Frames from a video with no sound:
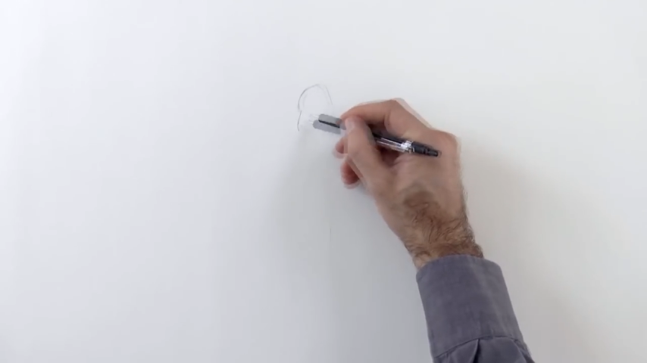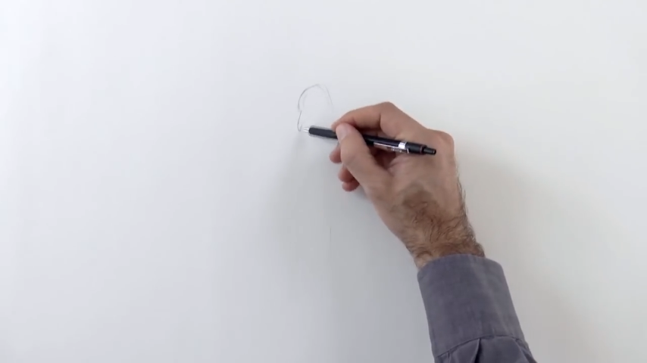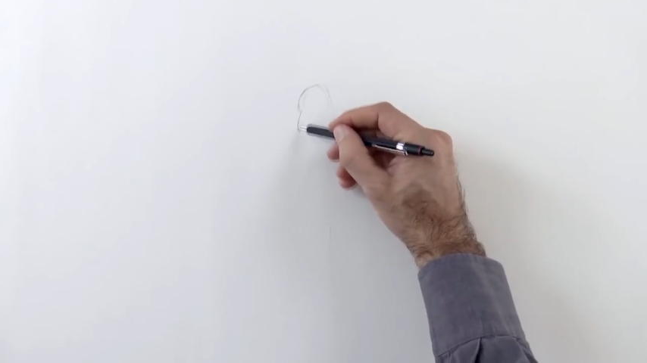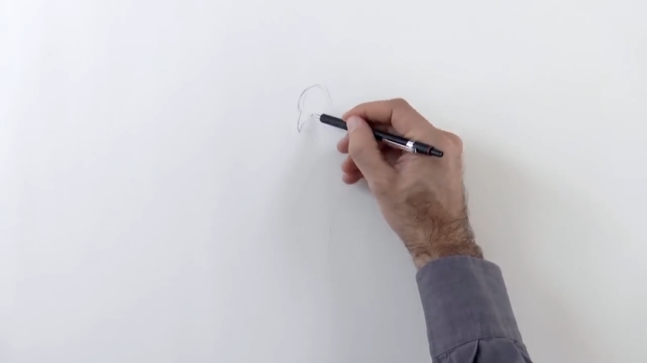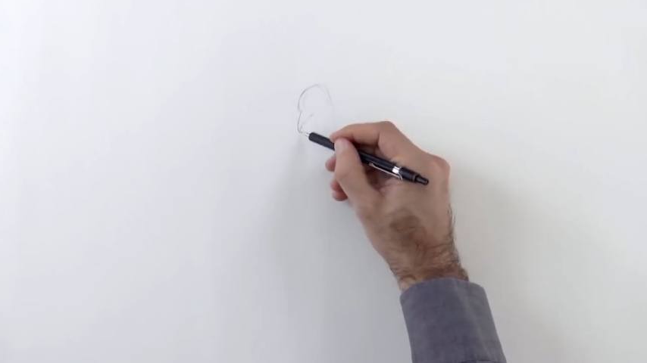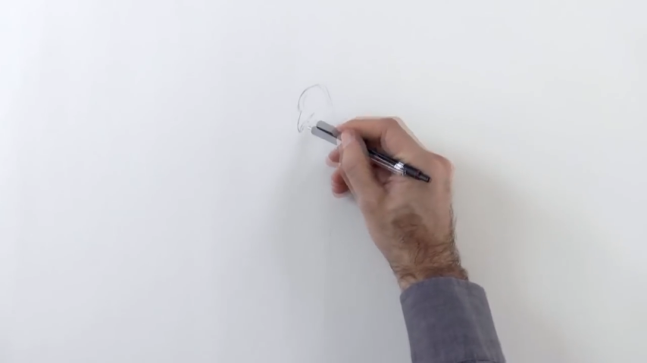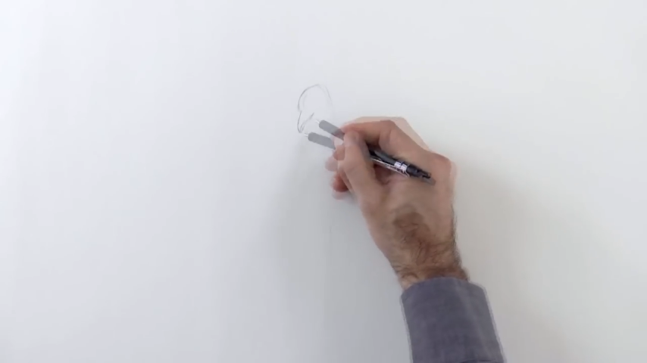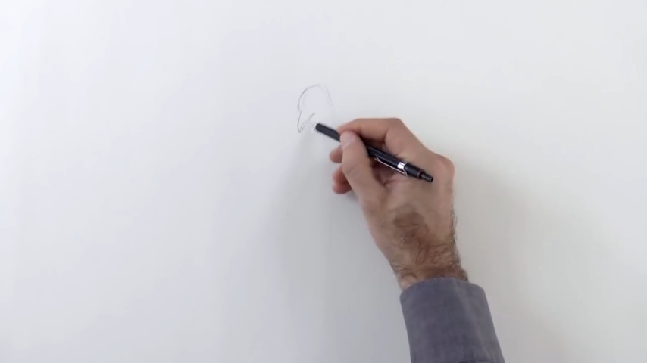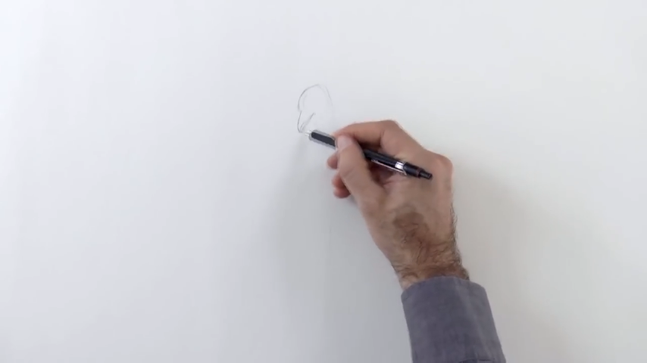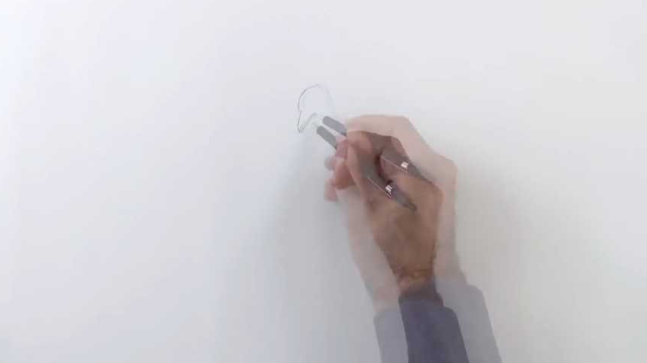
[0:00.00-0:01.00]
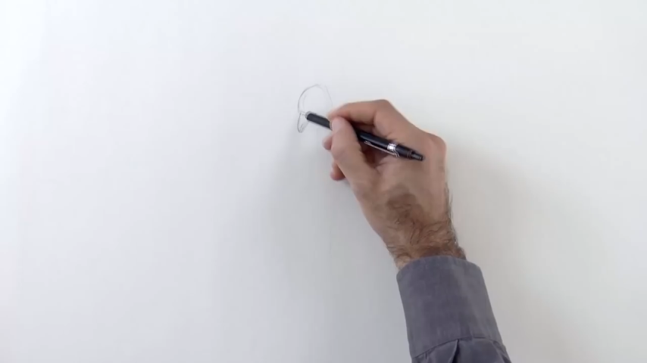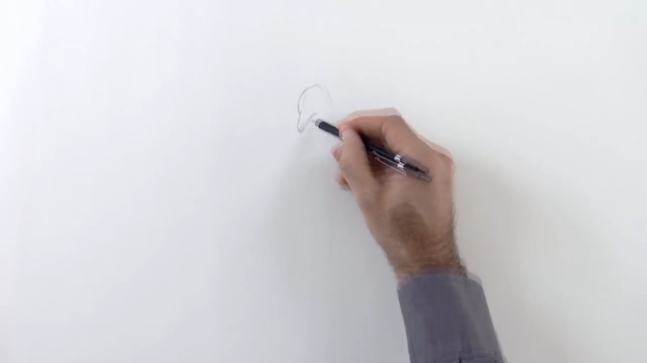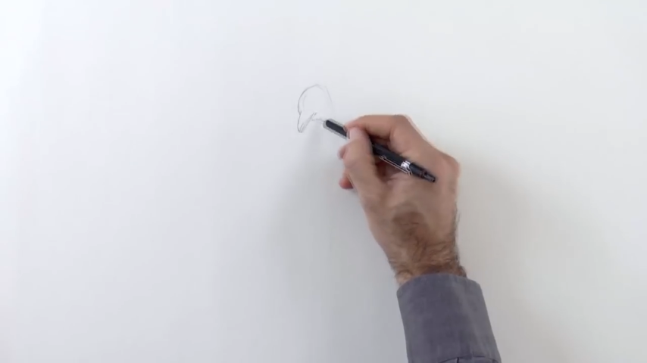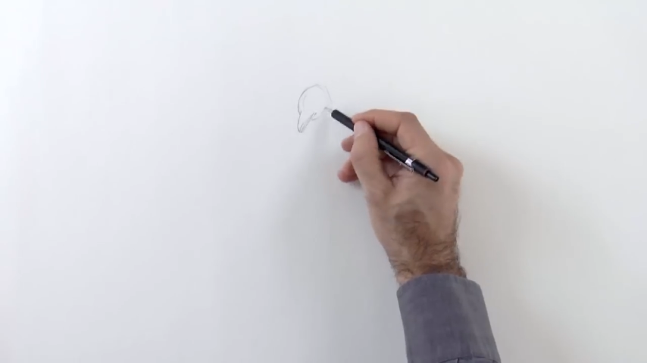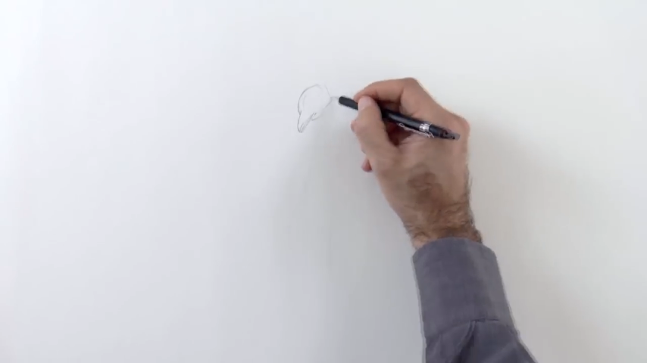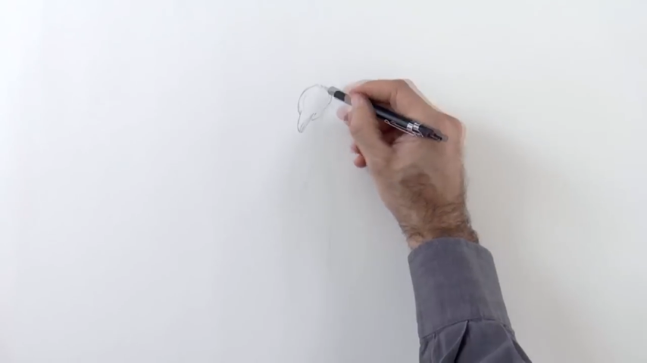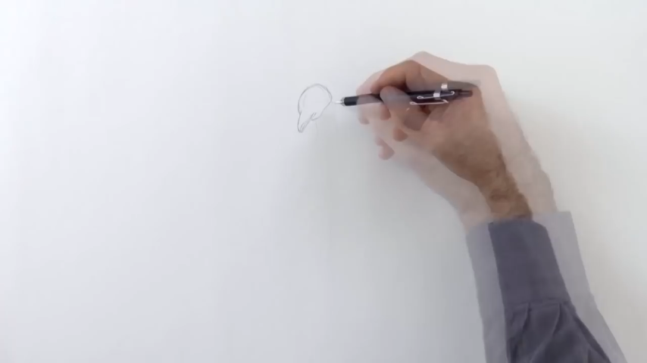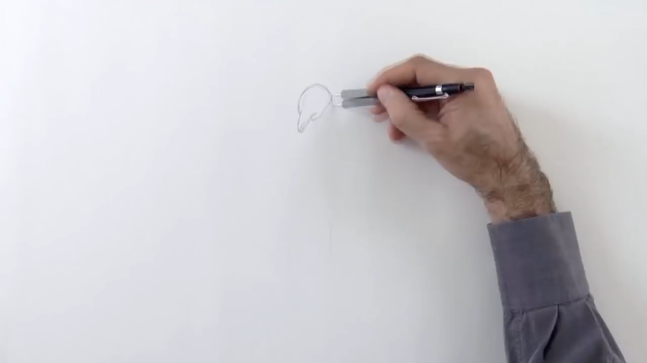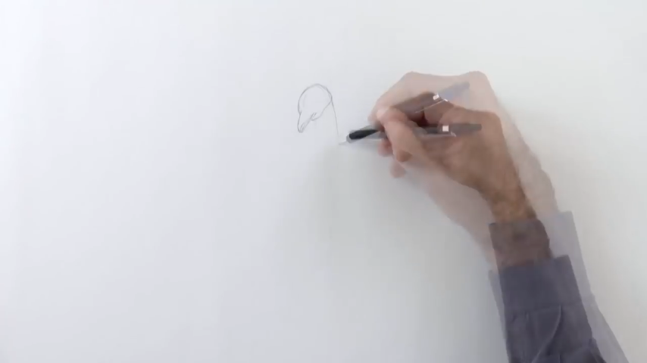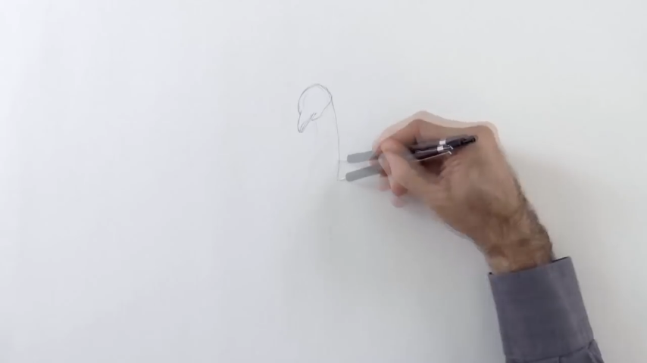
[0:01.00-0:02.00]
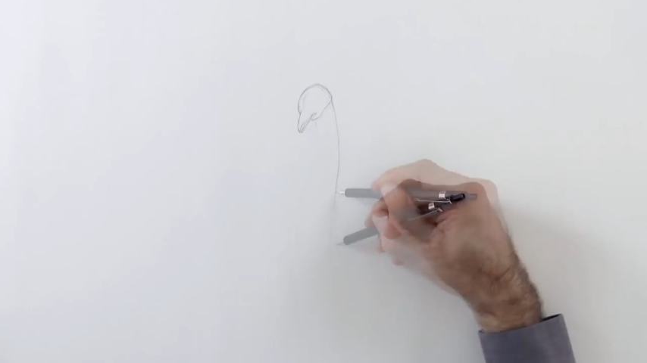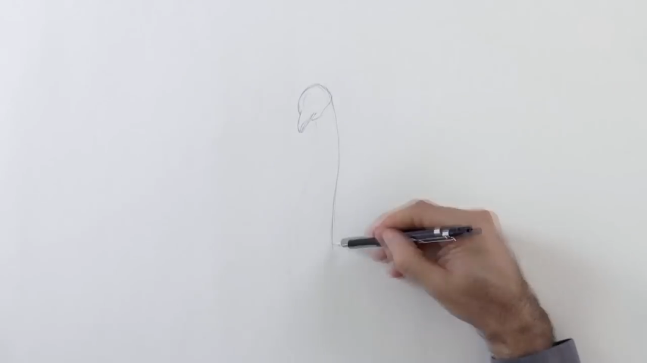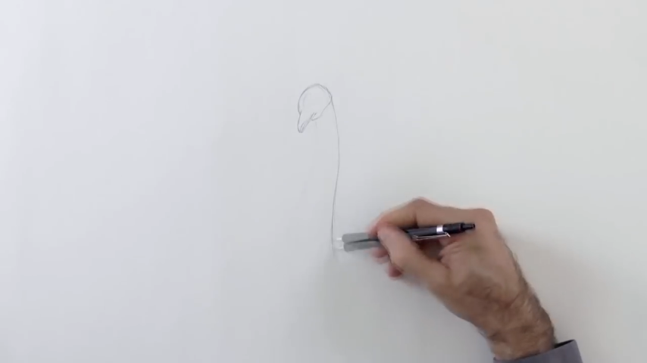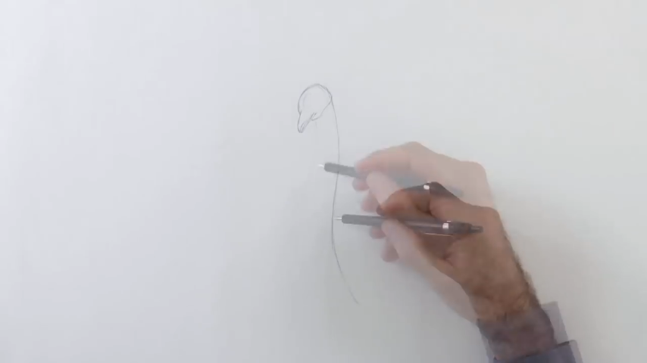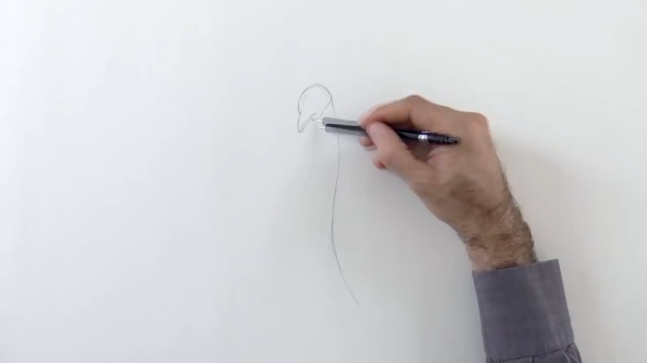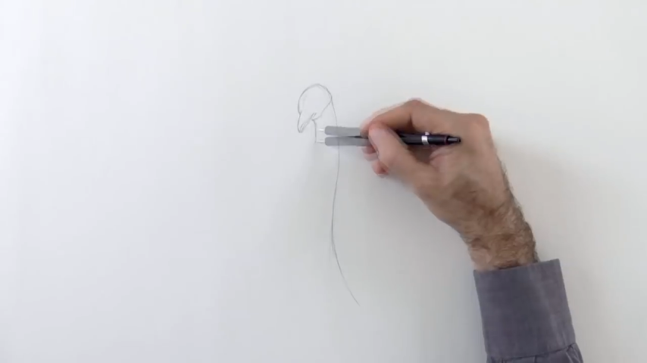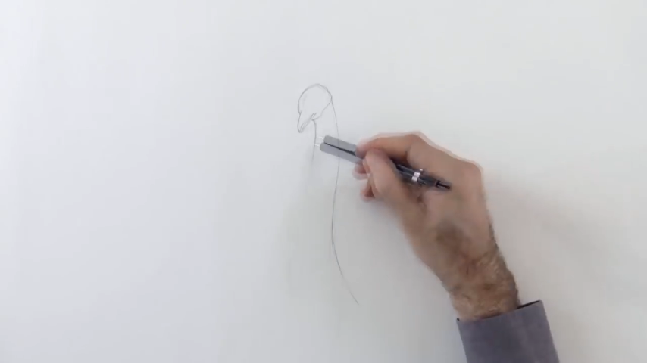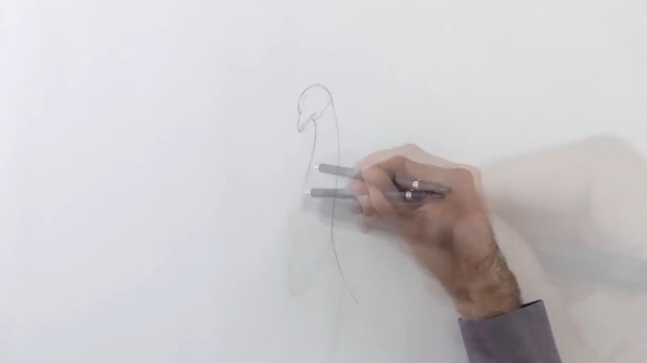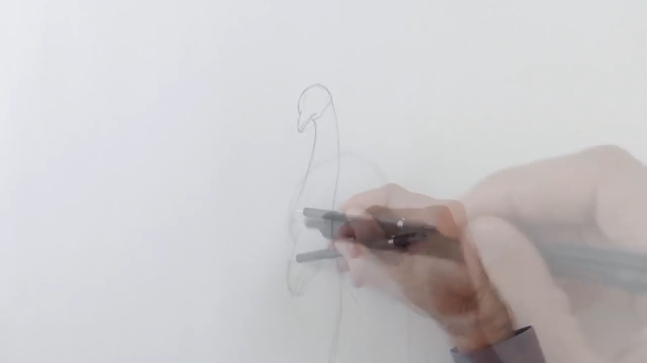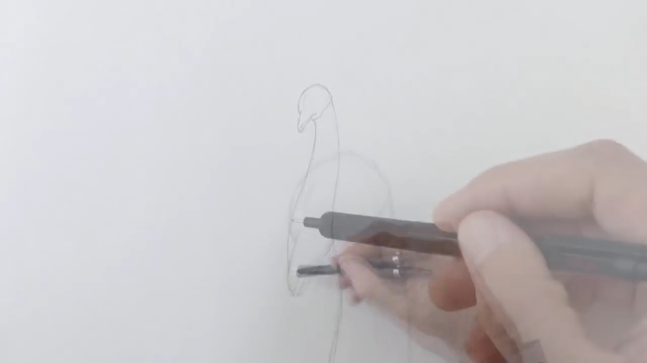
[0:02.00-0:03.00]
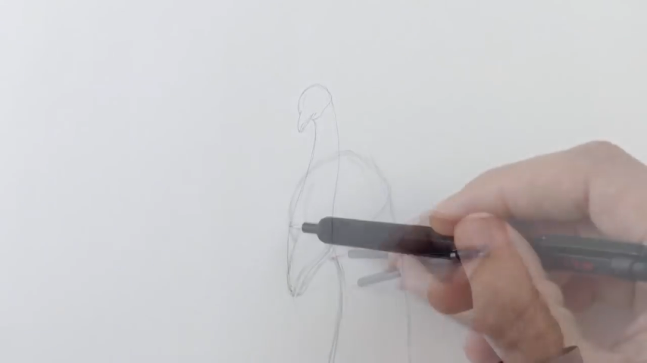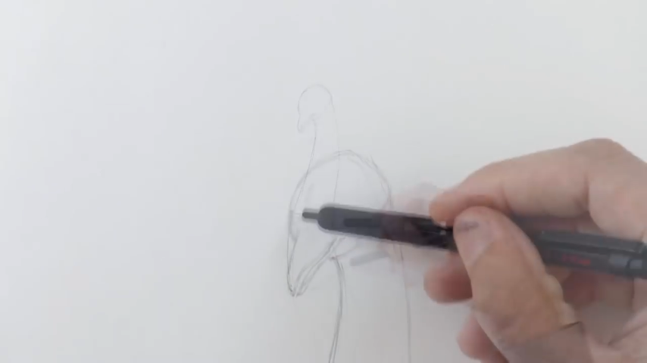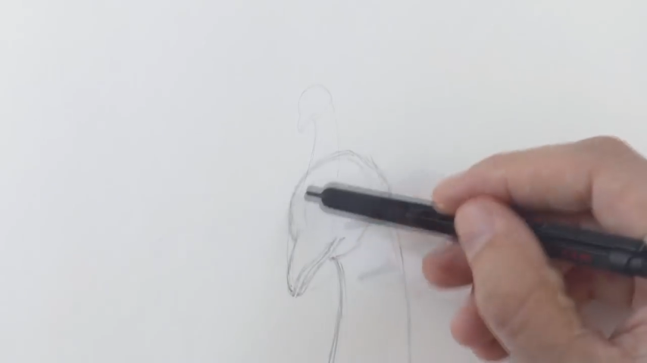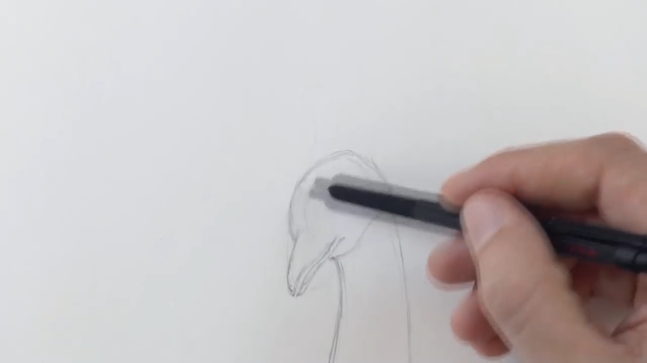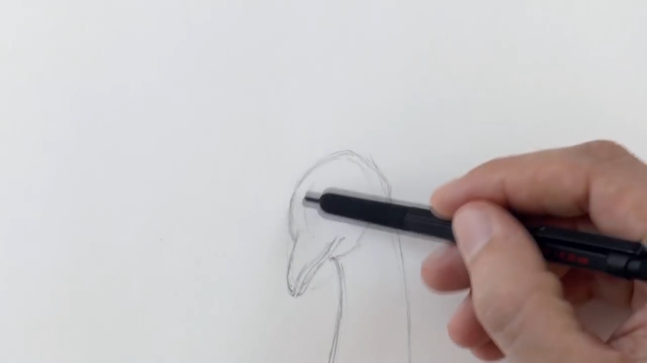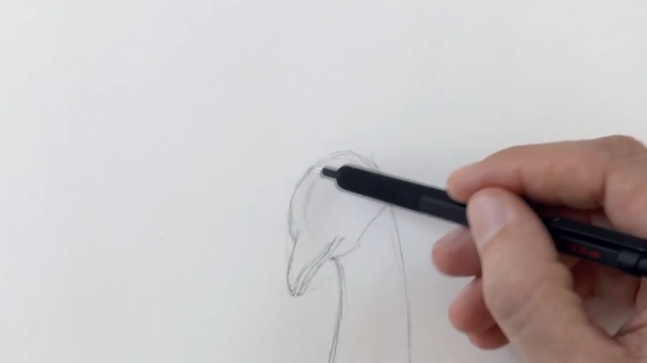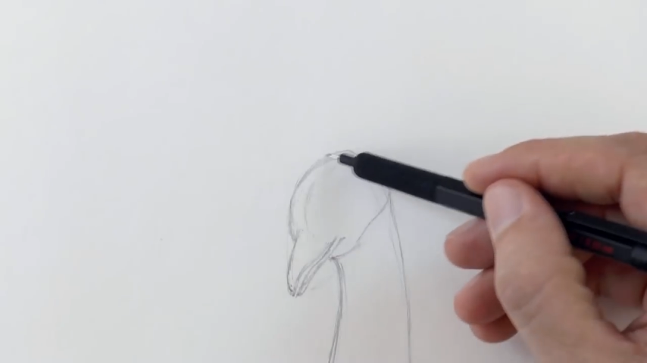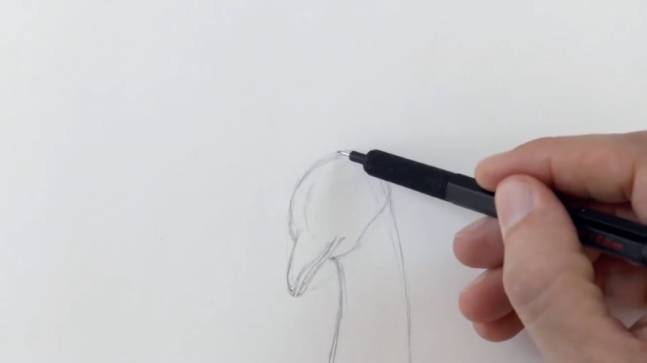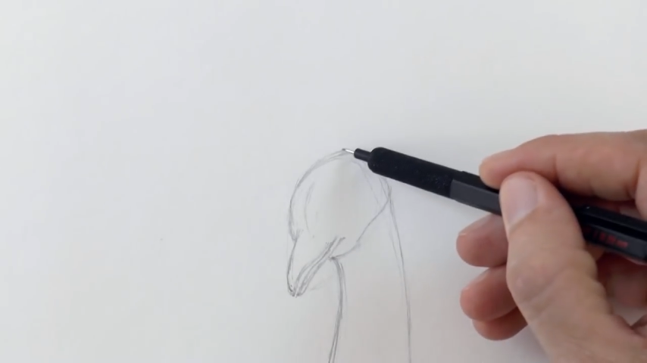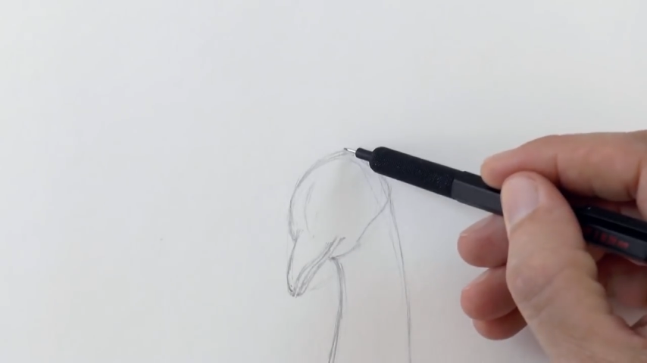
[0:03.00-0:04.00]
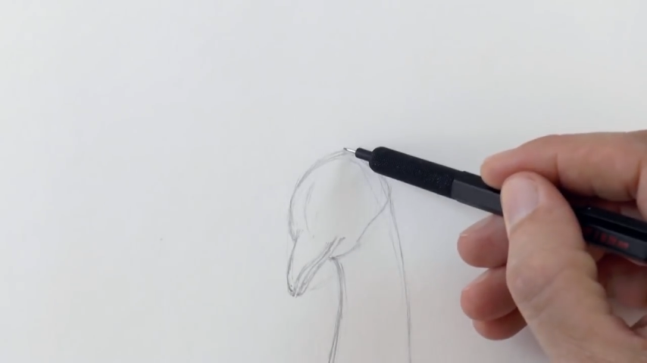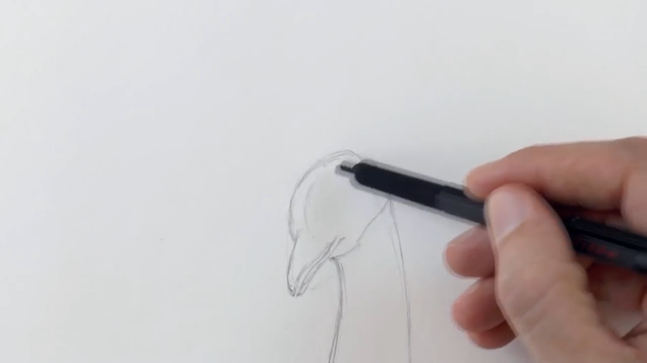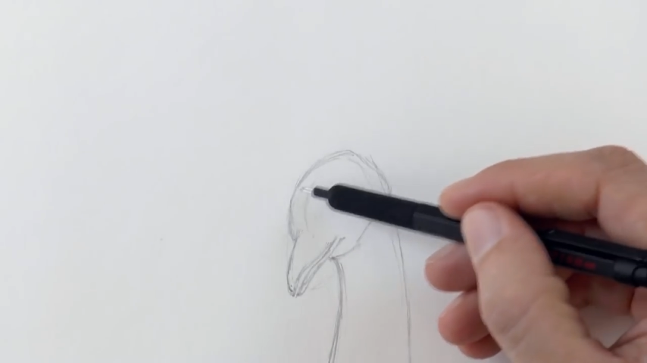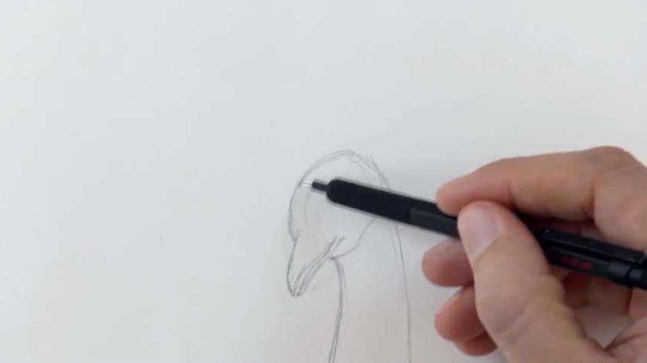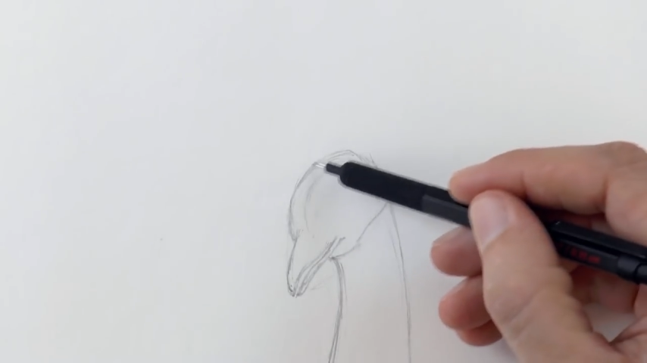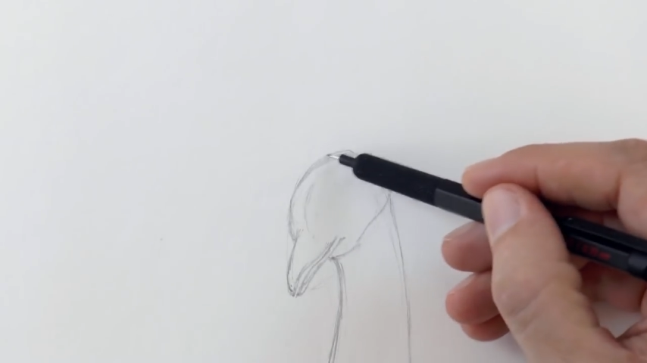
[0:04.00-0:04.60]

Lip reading: (no speaker visible)